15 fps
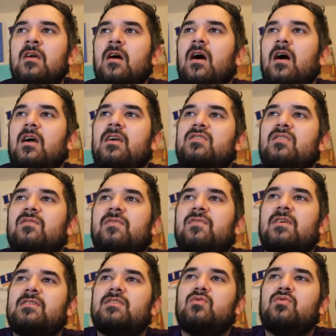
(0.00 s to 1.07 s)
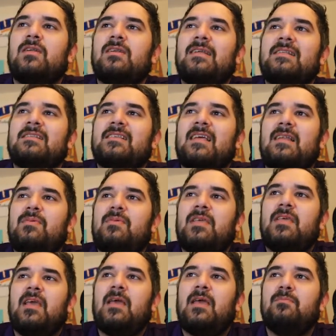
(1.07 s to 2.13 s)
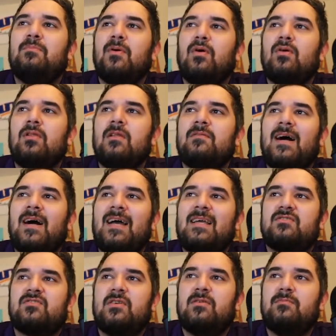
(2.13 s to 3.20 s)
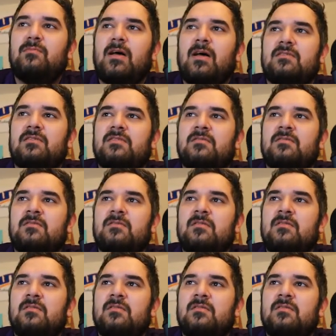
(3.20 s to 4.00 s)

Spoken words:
All right, so first one is going to be a bowl of ice cream melts,